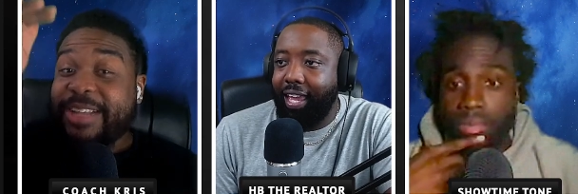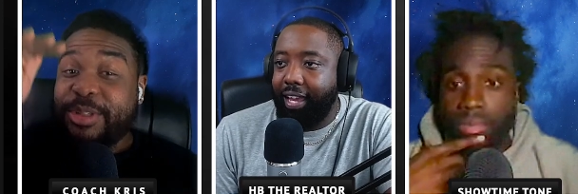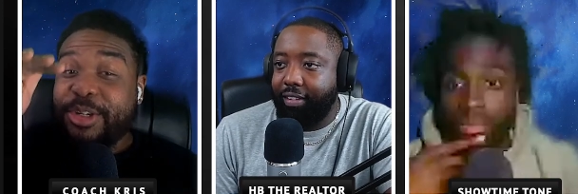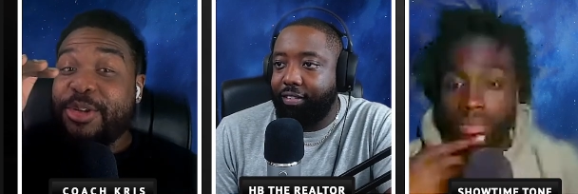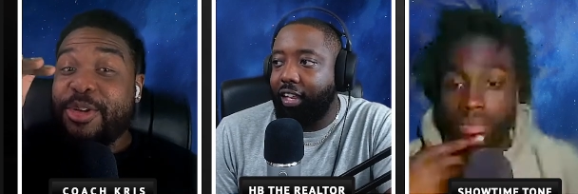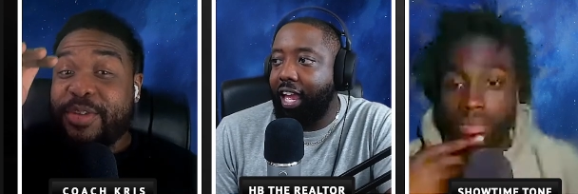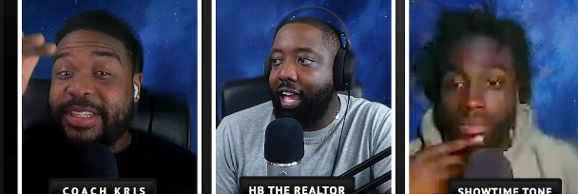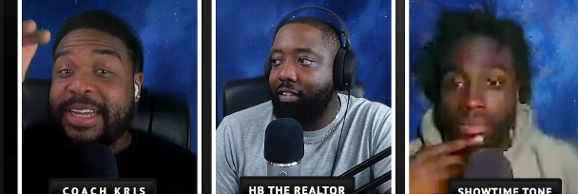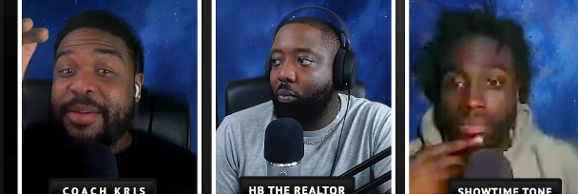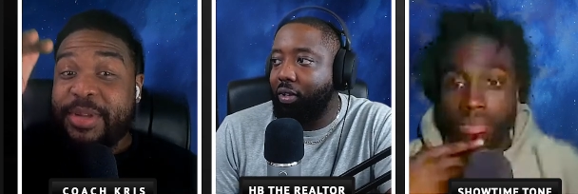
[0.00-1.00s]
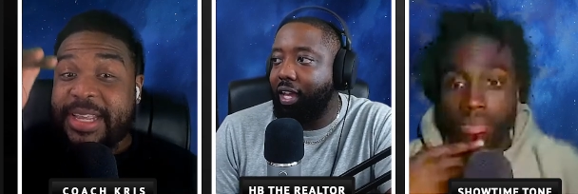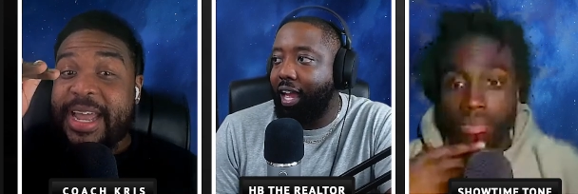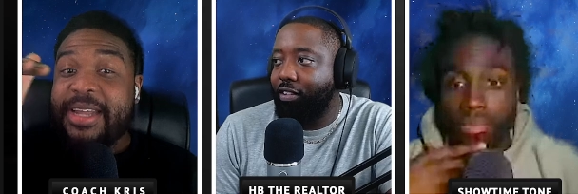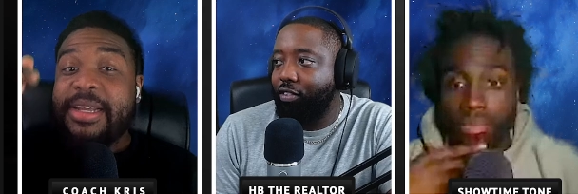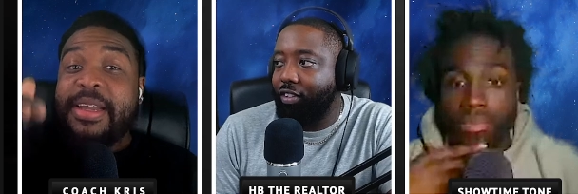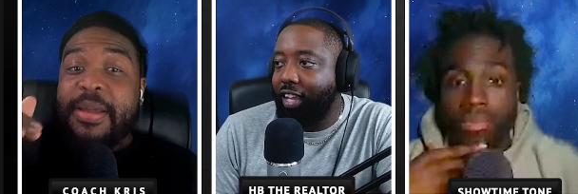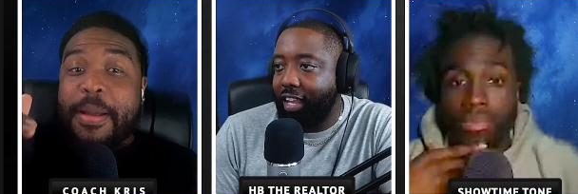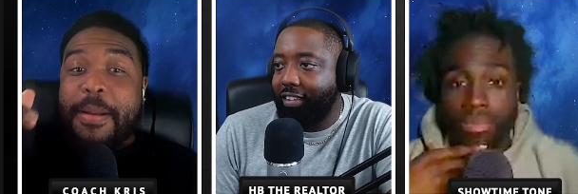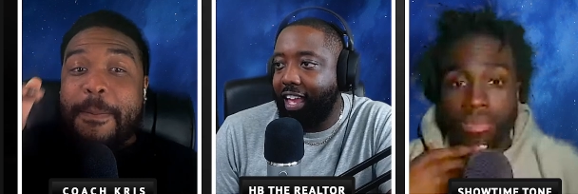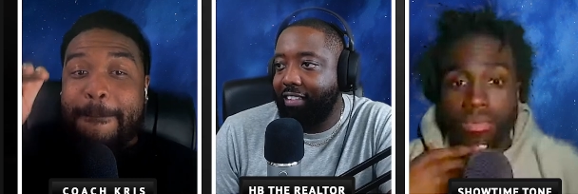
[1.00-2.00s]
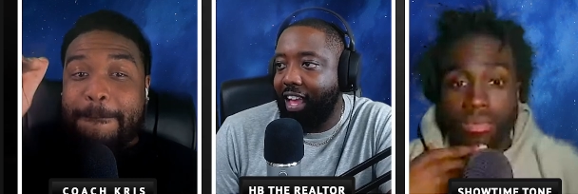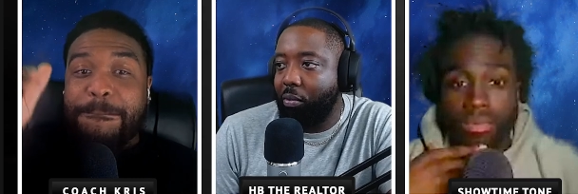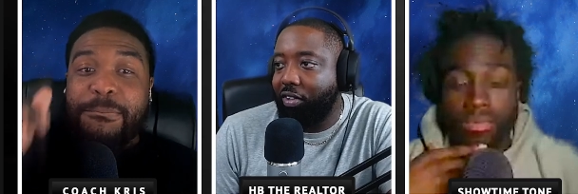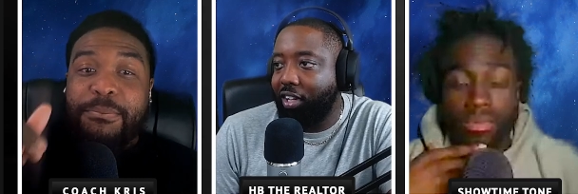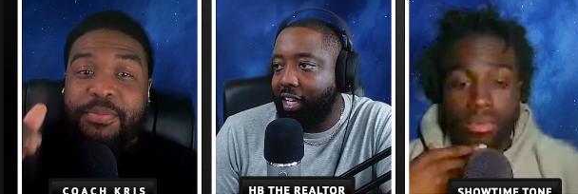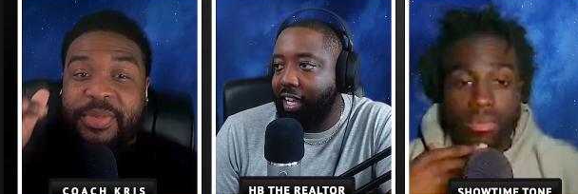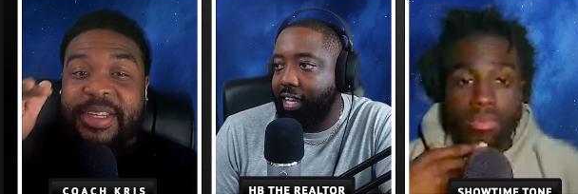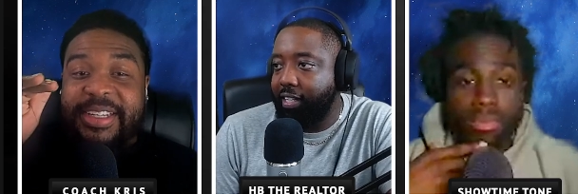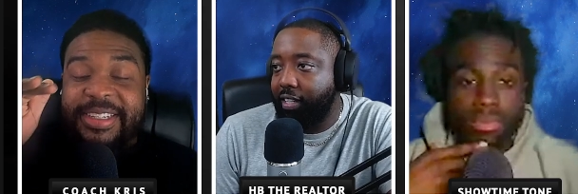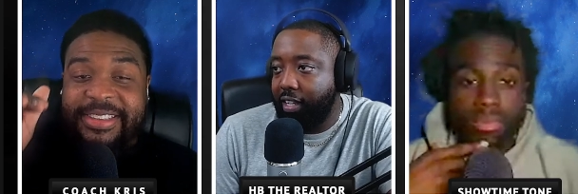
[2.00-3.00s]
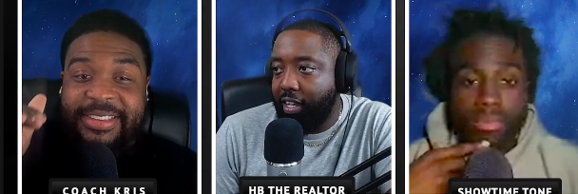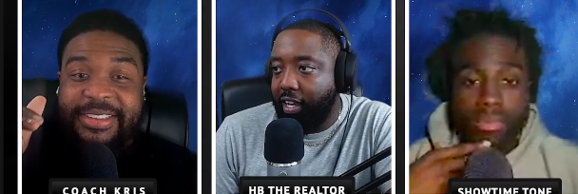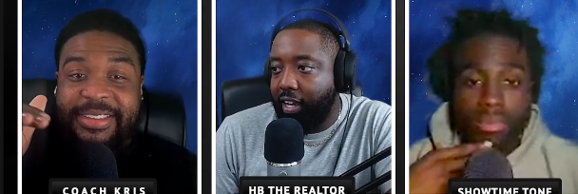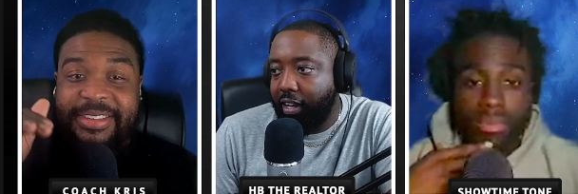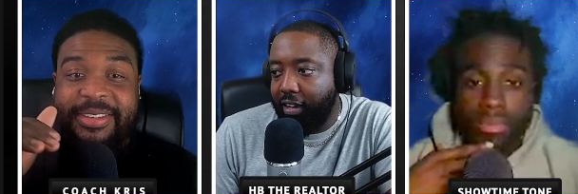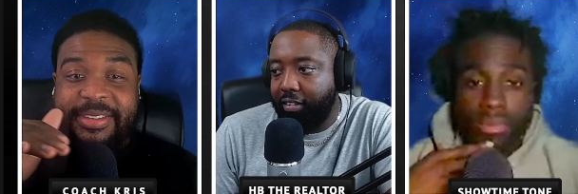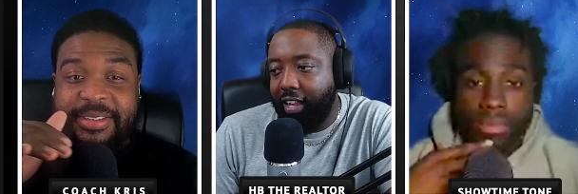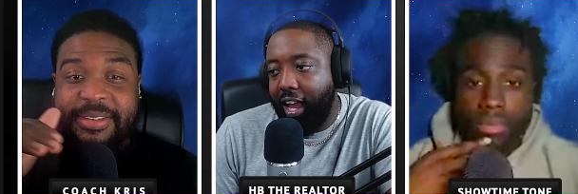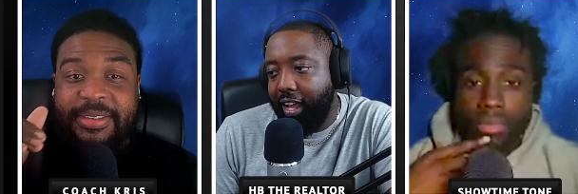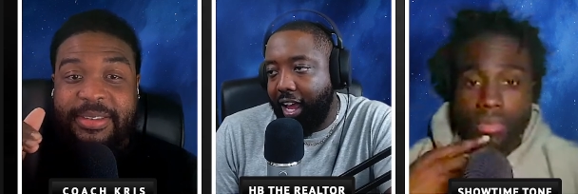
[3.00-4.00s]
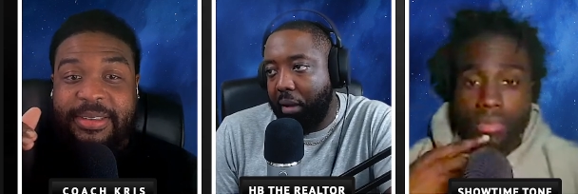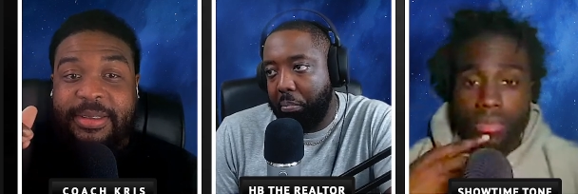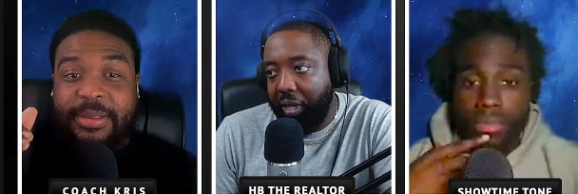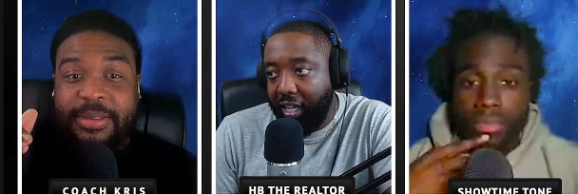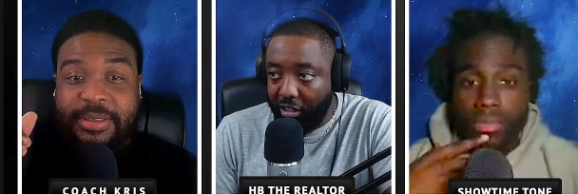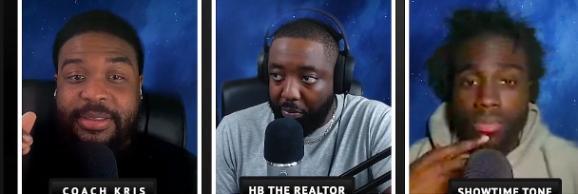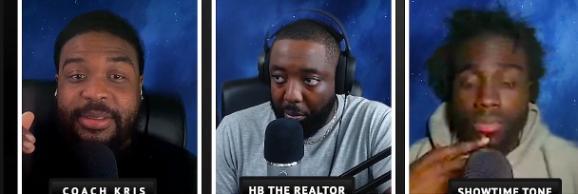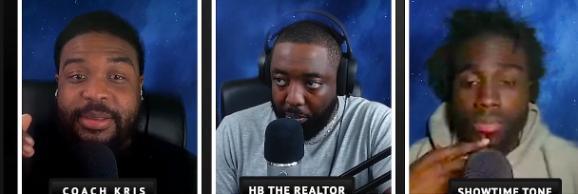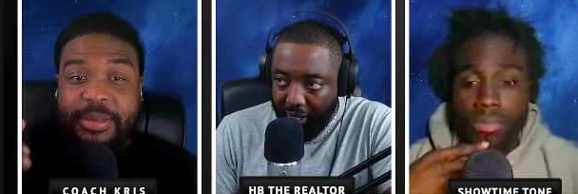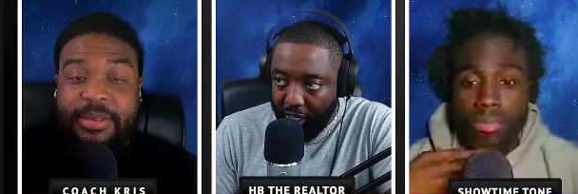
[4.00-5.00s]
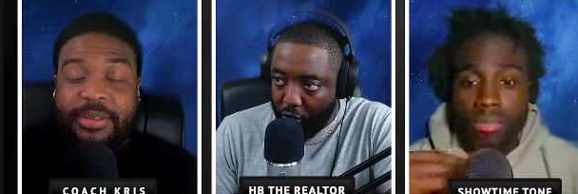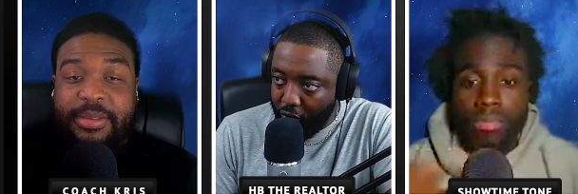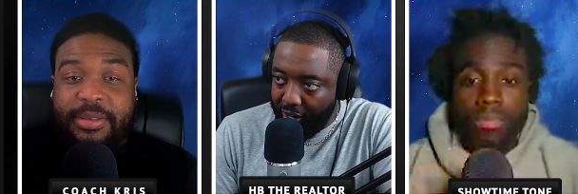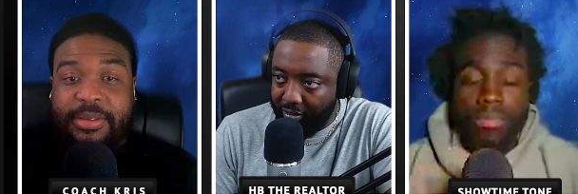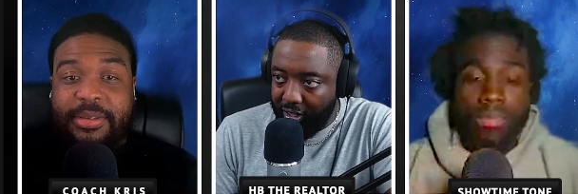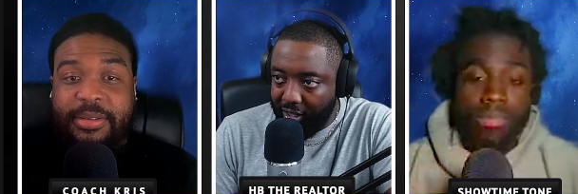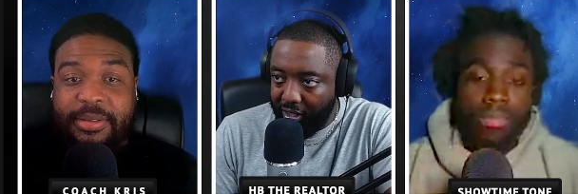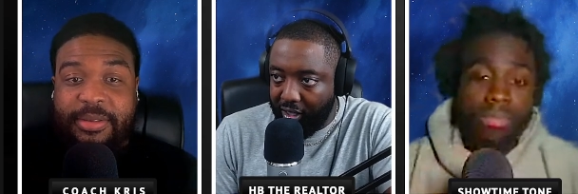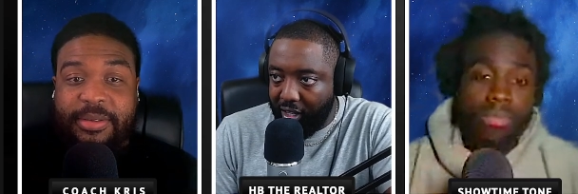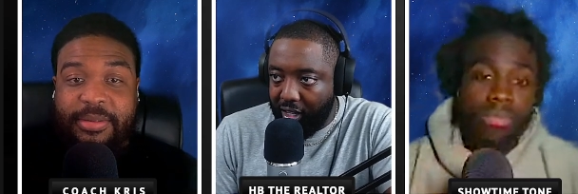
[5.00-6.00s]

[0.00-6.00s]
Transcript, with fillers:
Speaker 1: That's yes. what took you over As, the top. yes, that. yes. As I was looking, because I Embiid has been playing crazy.